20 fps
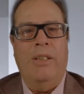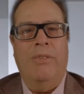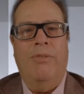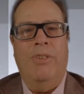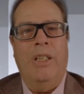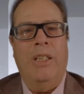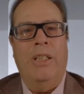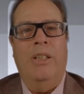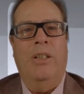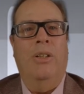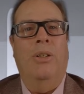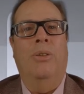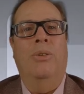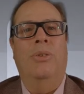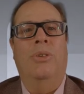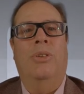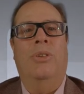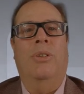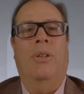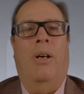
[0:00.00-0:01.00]
the
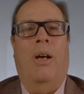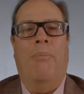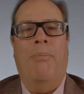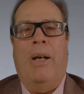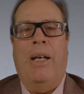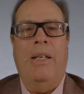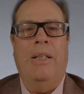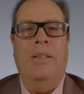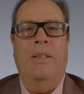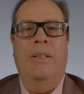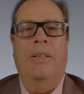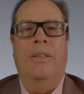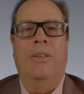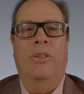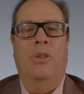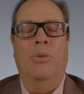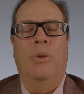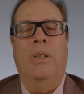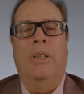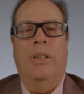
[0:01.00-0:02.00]
videos. I might
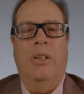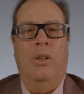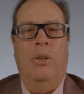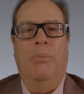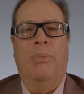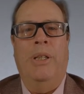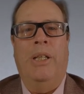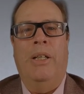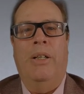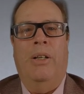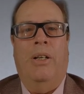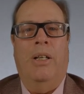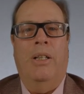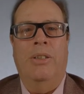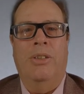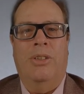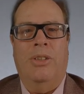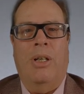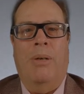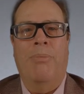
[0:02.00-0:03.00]
do a little bit
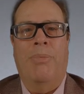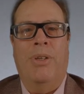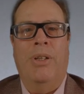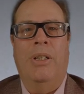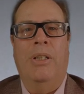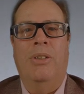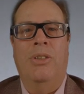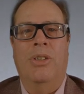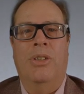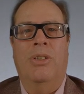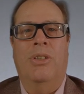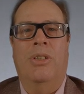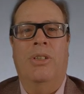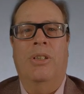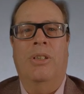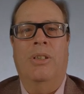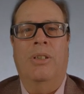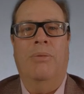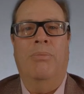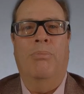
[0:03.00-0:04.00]
on something just
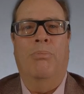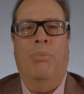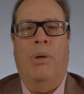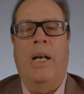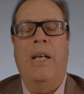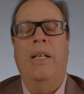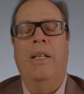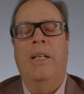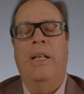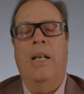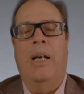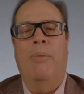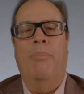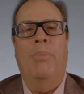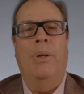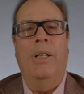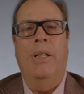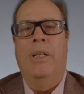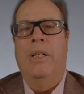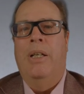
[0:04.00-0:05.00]
to brighten it
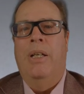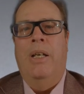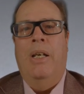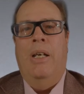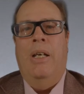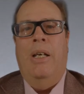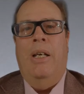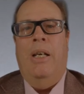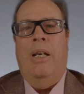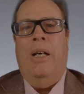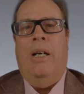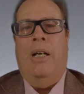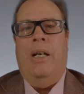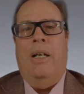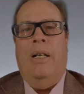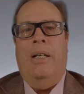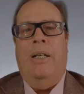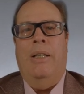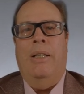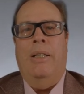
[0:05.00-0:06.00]
up, but
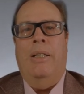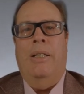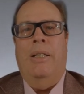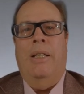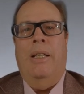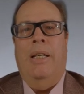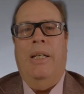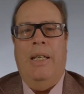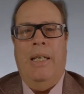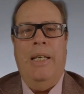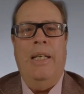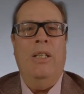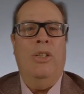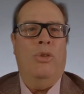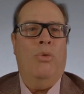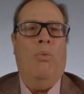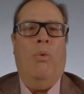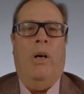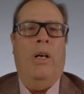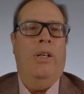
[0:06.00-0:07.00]
it
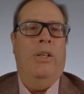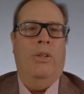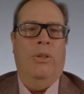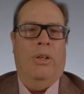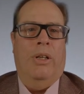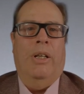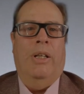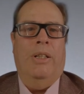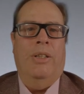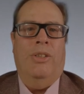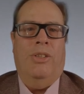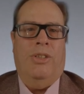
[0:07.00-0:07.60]
is what you're going to